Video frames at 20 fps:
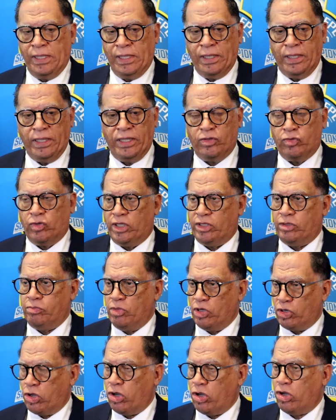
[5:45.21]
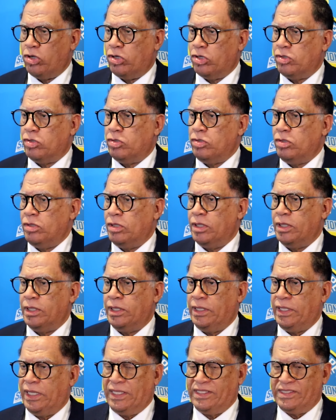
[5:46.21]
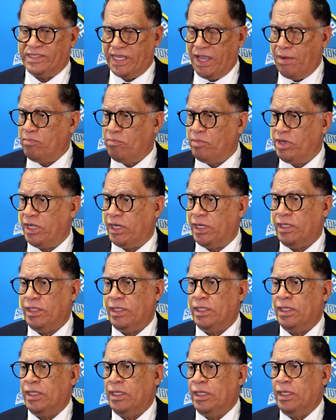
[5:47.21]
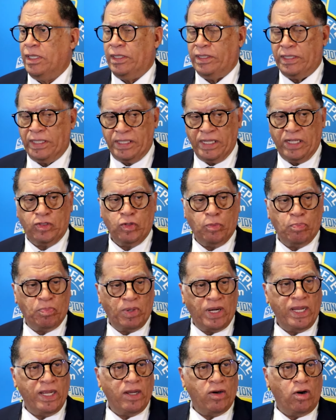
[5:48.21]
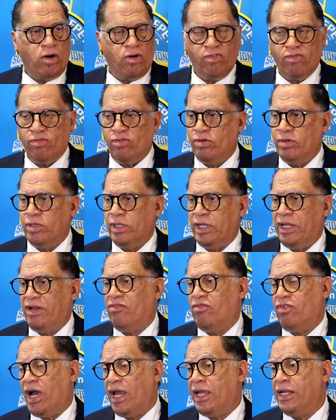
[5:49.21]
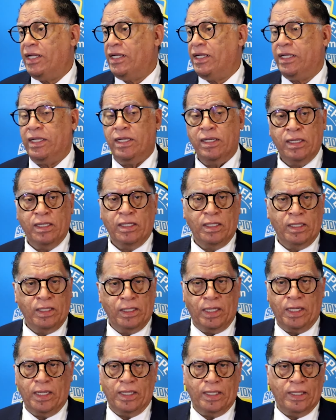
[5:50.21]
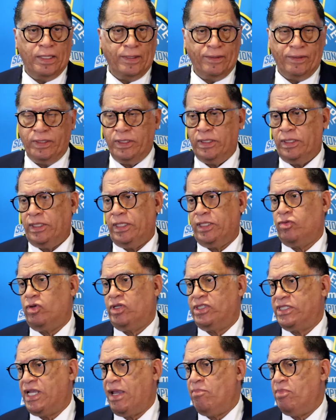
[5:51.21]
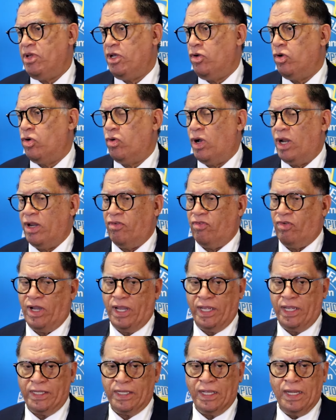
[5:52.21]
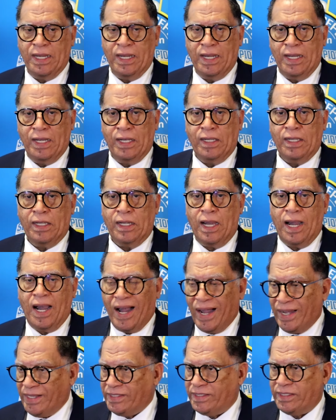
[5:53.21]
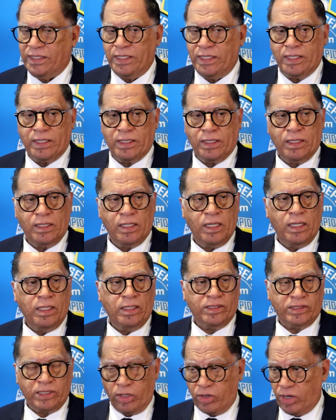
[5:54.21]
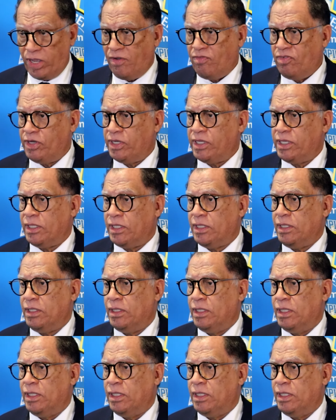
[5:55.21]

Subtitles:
it was Morocco and Zambia that had to play off, and finally, it was Zambia who qualified. I think South Africa,